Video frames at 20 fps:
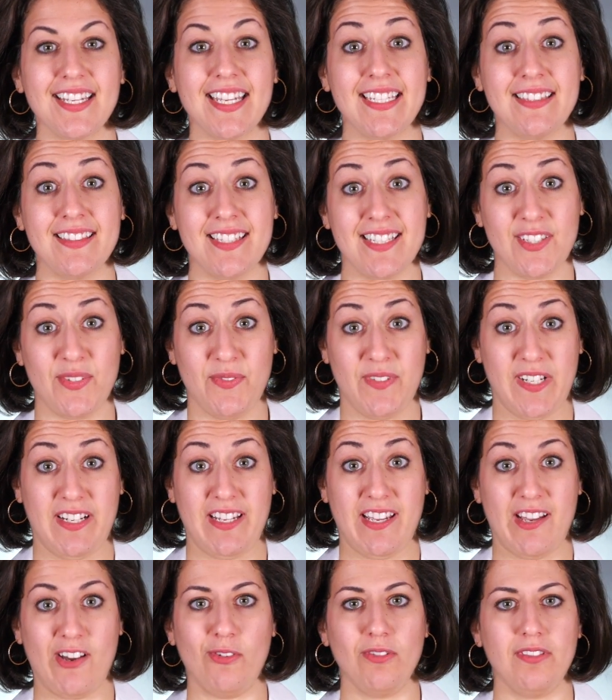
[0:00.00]
In this
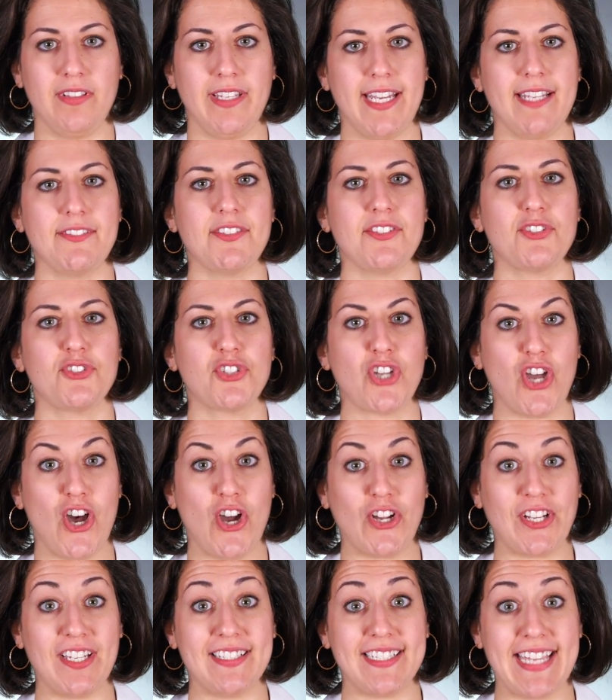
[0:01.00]
video, let's
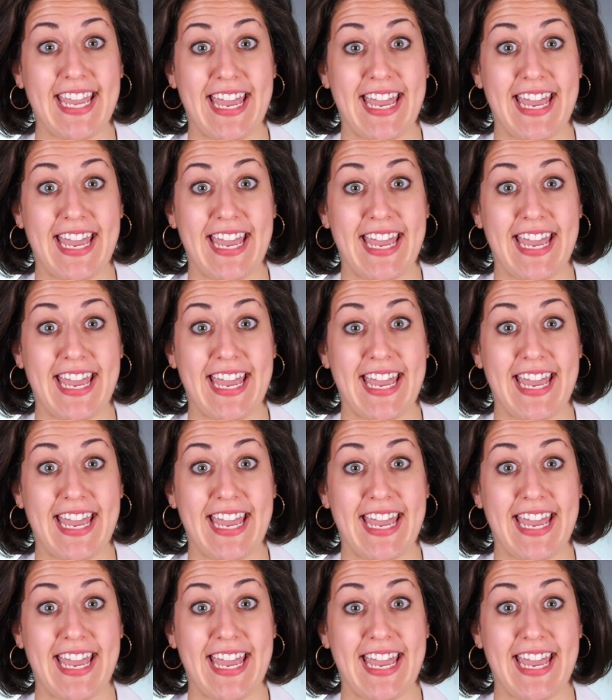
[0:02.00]
talk